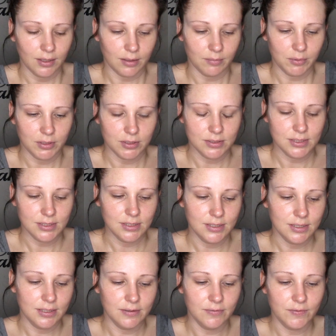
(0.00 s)
I'm gonna see
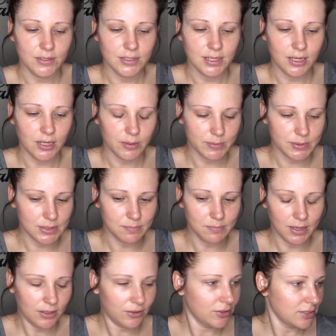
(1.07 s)
if this helps
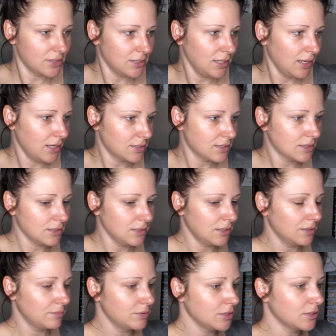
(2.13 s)
my crusty ass
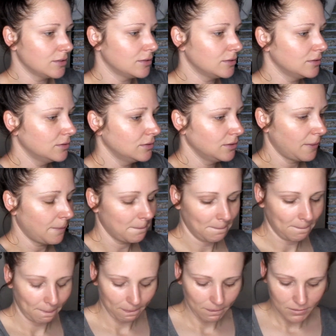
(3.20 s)
lips, y'all.
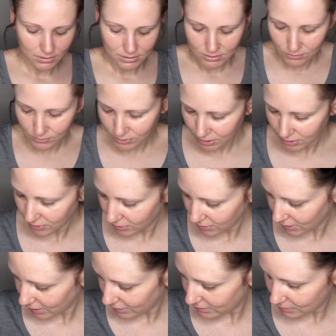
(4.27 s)
Because Lord, y'all know I
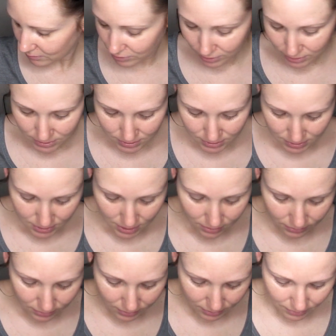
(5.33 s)
have some crusty
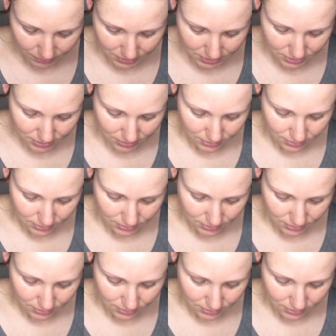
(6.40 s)
lips.